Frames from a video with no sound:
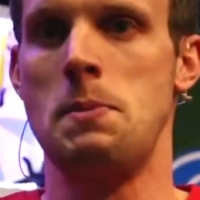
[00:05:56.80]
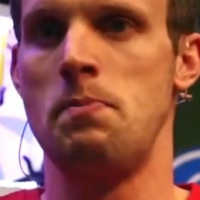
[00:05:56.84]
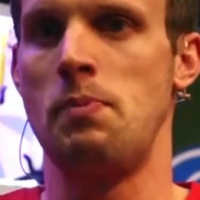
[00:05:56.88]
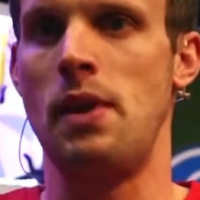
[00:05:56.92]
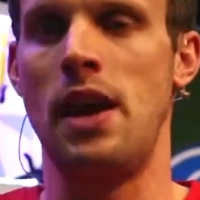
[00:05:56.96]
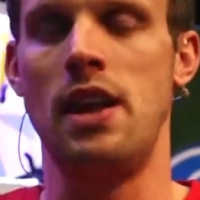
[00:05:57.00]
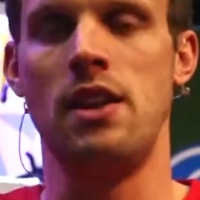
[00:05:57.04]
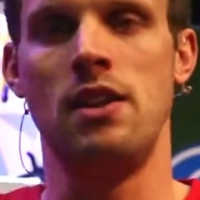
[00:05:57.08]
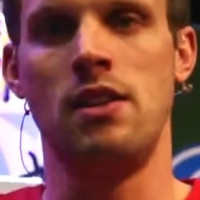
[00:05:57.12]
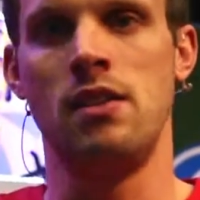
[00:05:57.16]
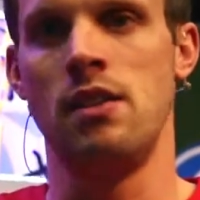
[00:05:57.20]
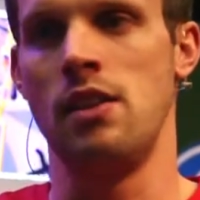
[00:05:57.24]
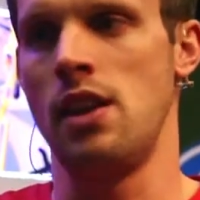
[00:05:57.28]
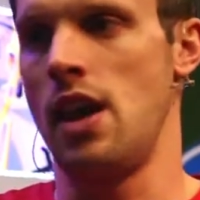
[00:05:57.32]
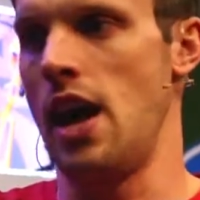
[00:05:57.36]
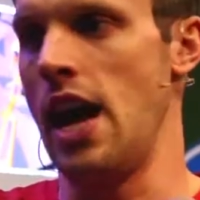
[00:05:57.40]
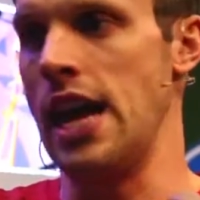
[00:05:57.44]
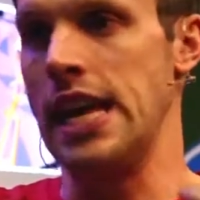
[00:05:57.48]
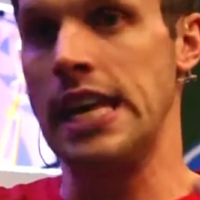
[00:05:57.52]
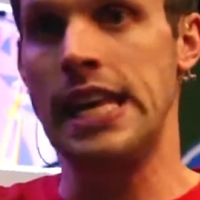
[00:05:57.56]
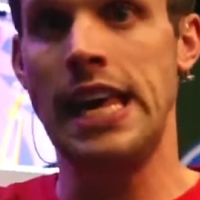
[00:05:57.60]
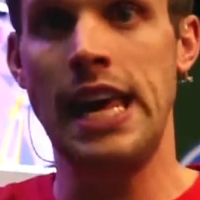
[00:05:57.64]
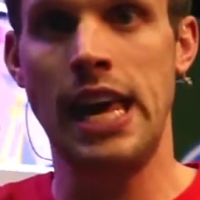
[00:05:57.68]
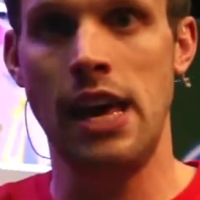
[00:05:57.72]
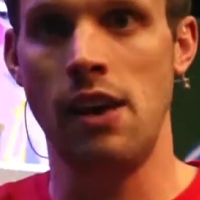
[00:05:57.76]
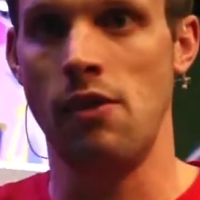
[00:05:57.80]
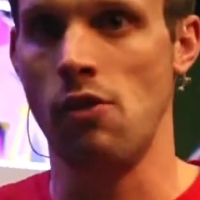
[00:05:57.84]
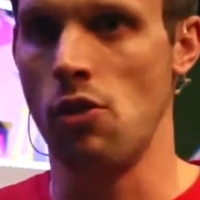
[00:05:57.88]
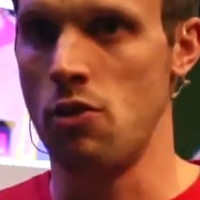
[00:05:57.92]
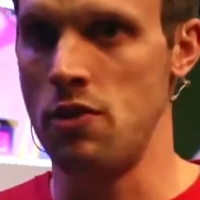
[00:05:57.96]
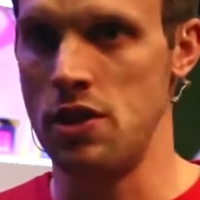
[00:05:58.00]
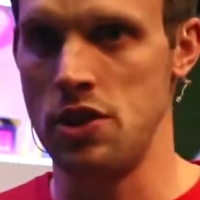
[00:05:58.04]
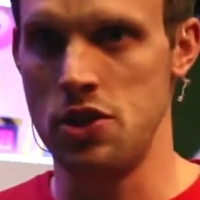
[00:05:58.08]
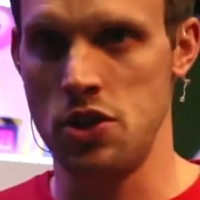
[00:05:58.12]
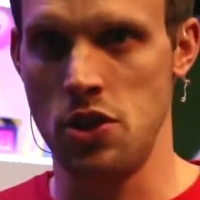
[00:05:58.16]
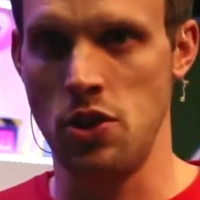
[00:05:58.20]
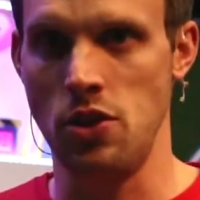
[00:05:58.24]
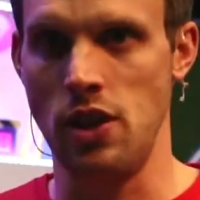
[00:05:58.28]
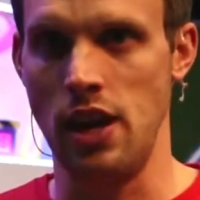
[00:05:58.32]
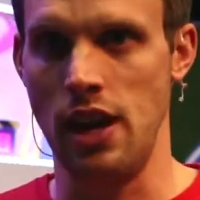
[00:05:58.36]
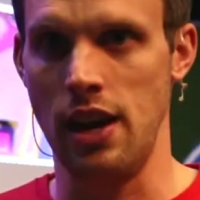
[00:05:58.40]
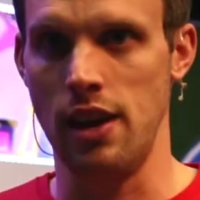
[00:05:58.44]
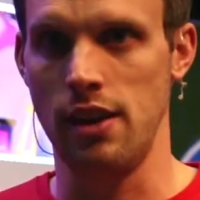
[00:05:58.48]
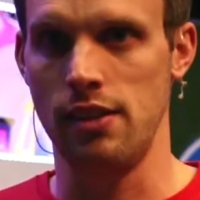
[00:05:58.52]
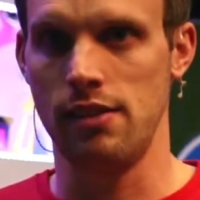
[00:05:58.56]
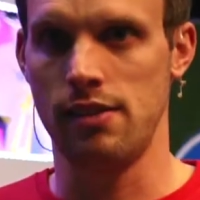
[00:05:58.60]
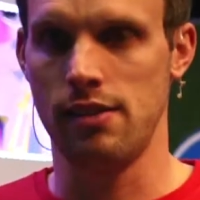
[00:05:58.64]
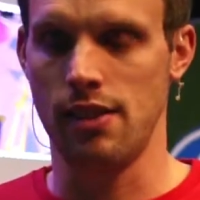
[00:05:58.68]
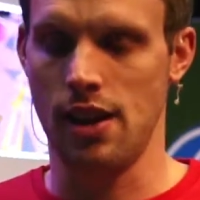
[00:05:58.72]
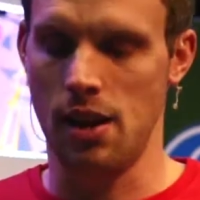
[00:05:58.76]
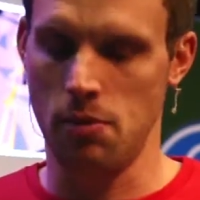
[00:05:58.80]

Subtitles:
in a year or in 2 years,